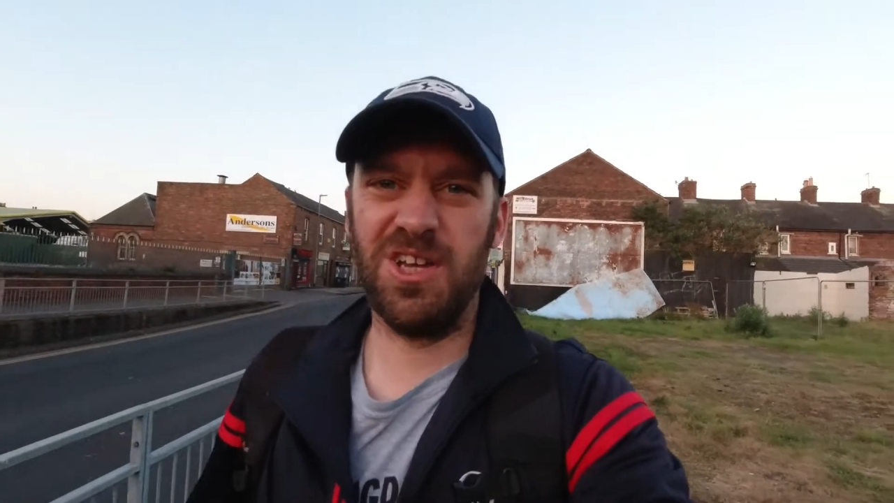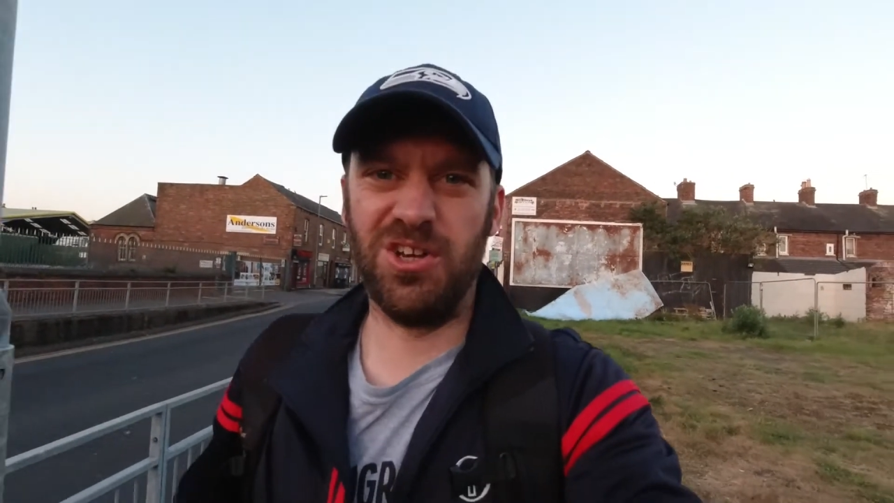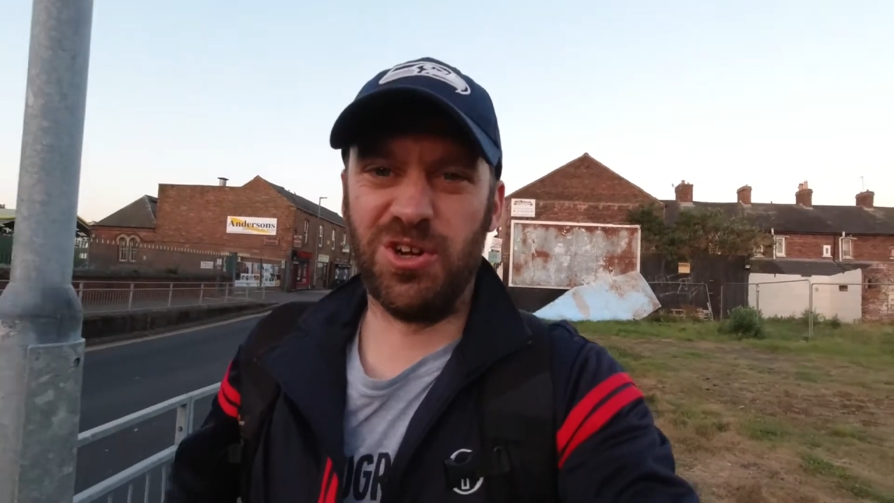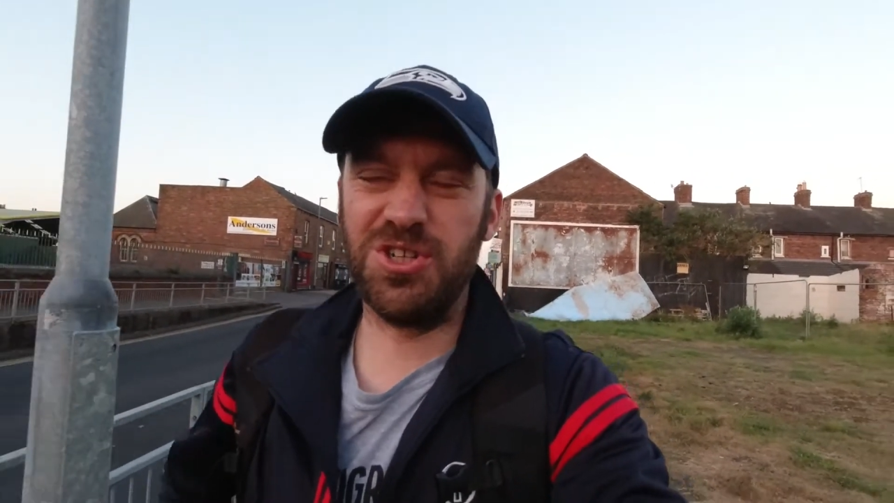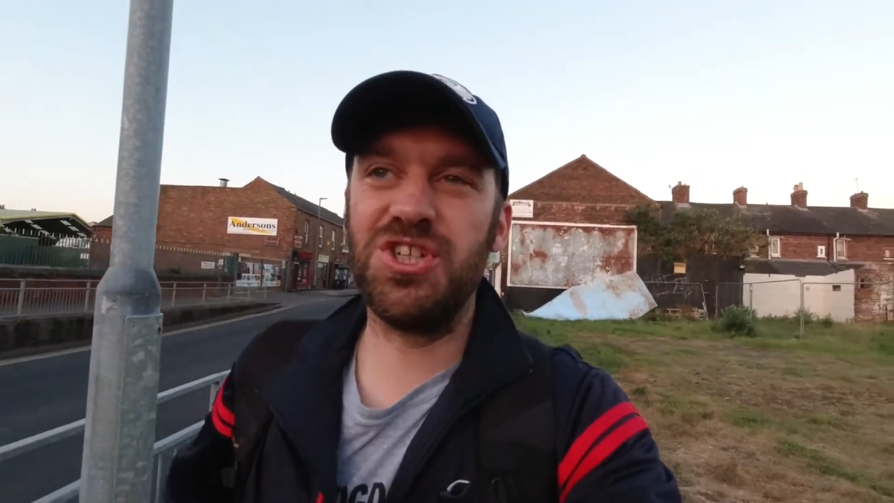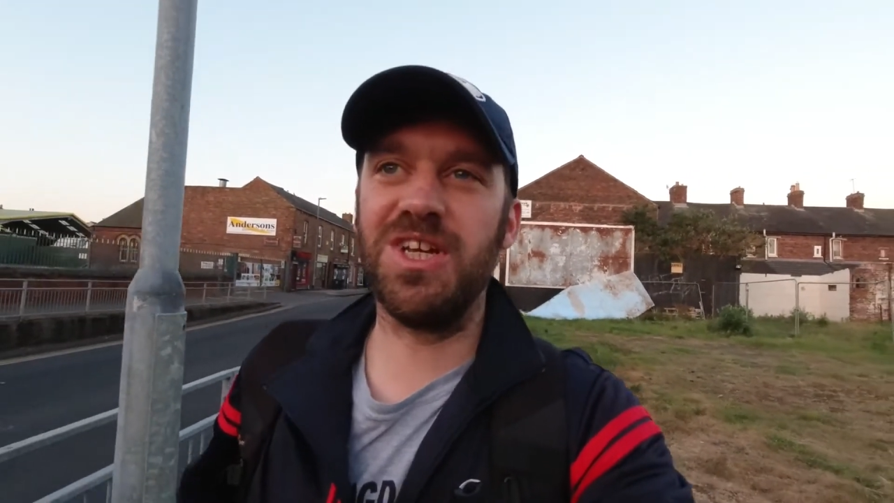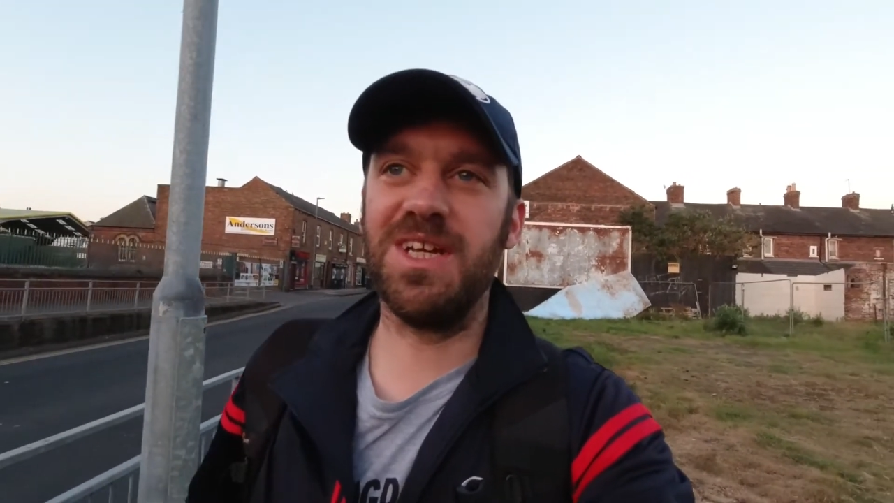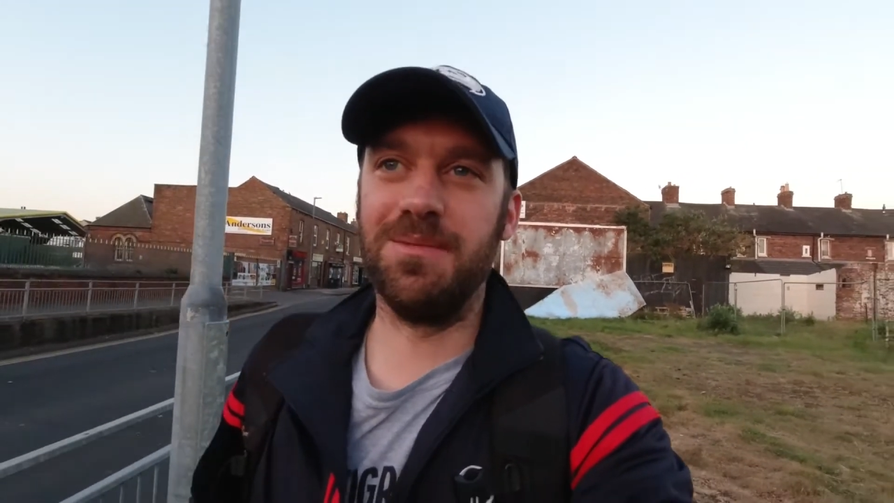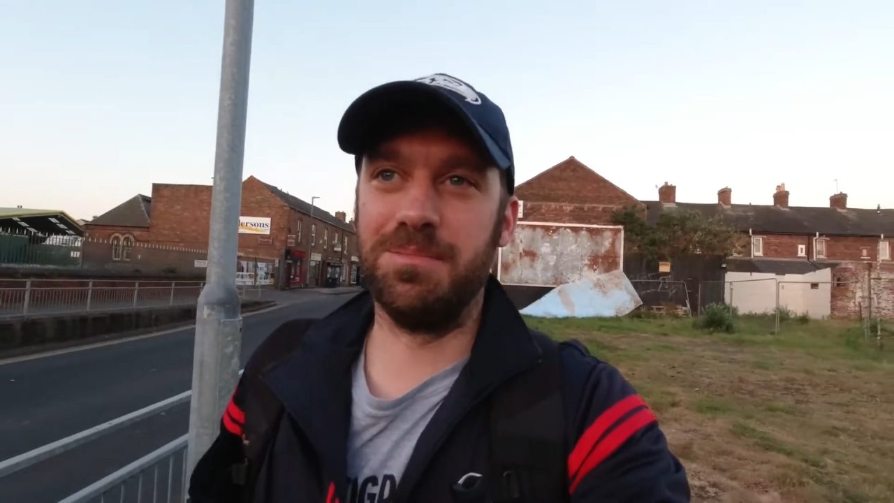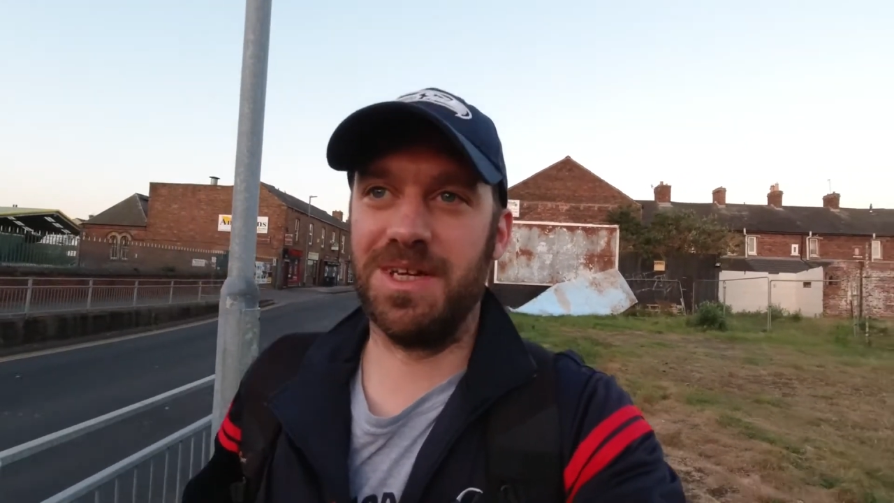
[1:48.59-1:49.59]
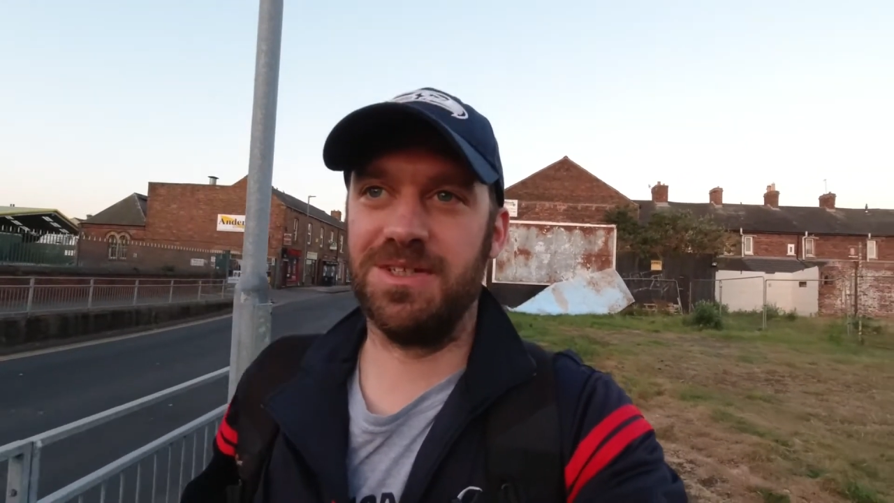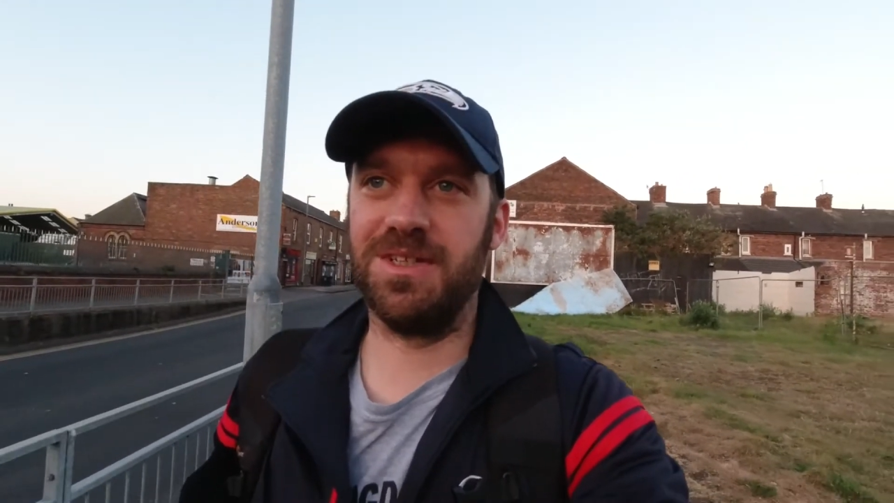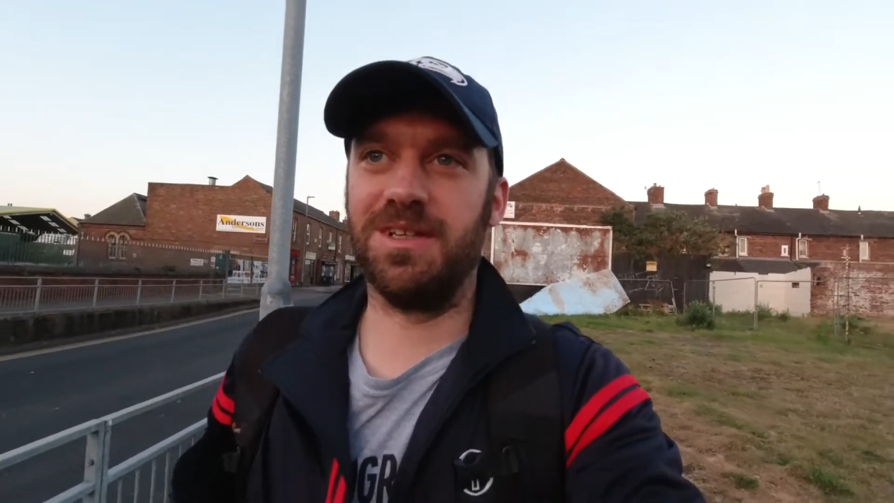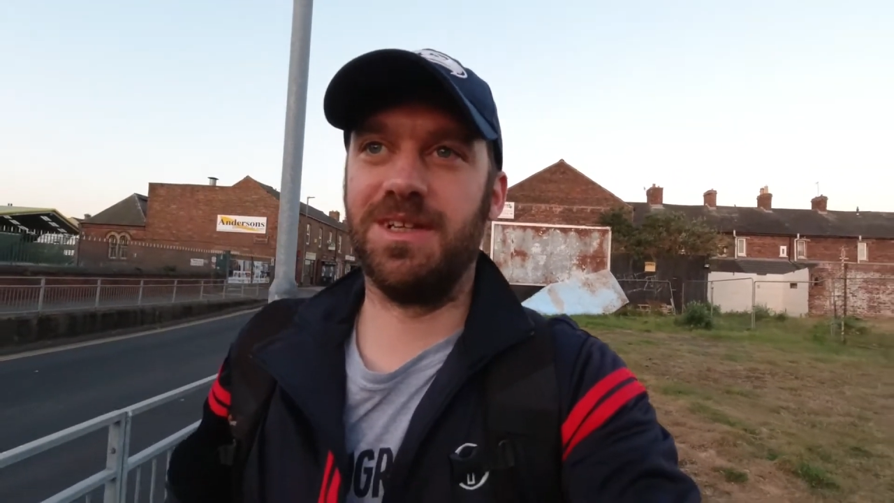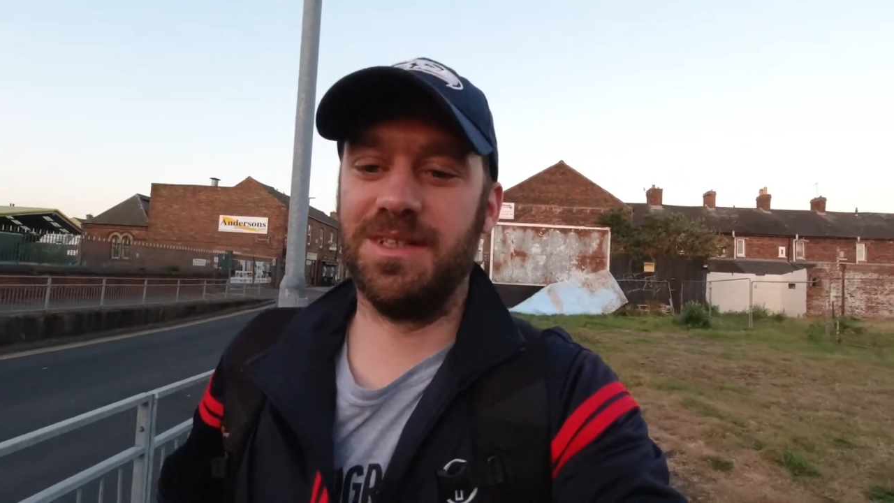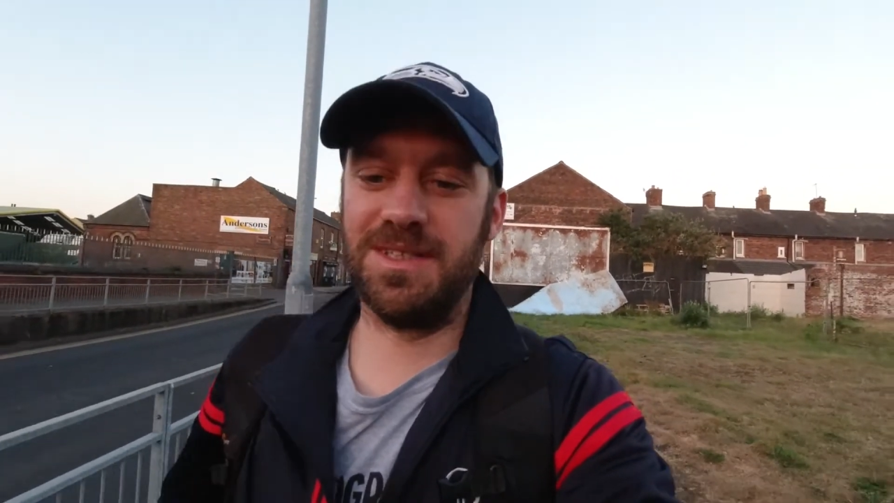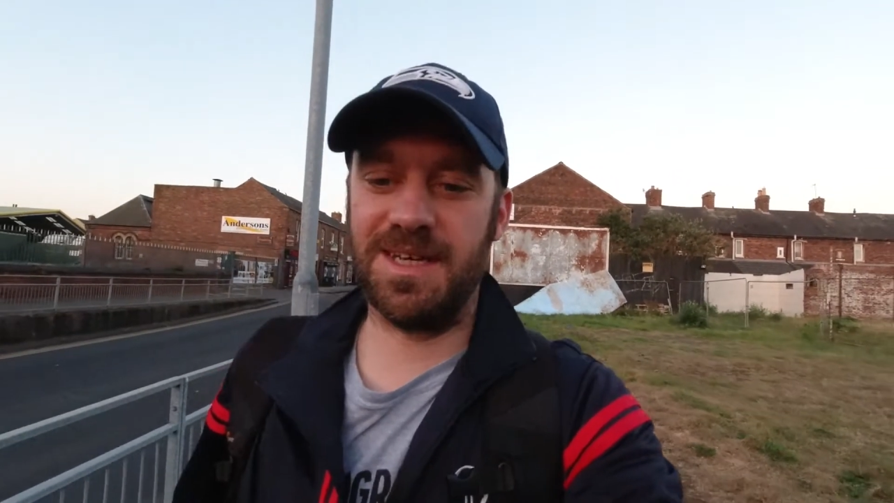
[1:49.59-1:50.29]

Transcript: you're not cheating basically and